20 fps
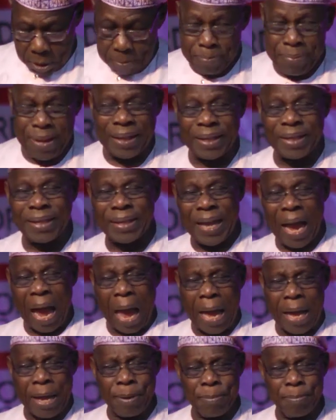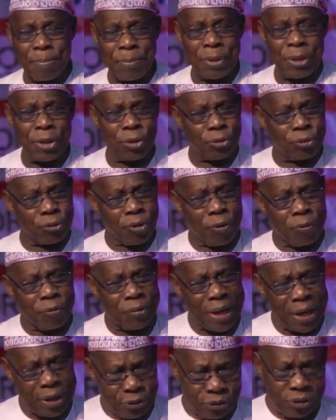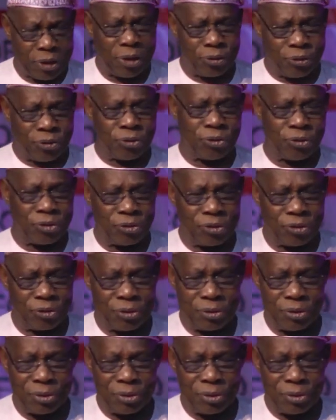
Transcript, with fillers: The time is of essence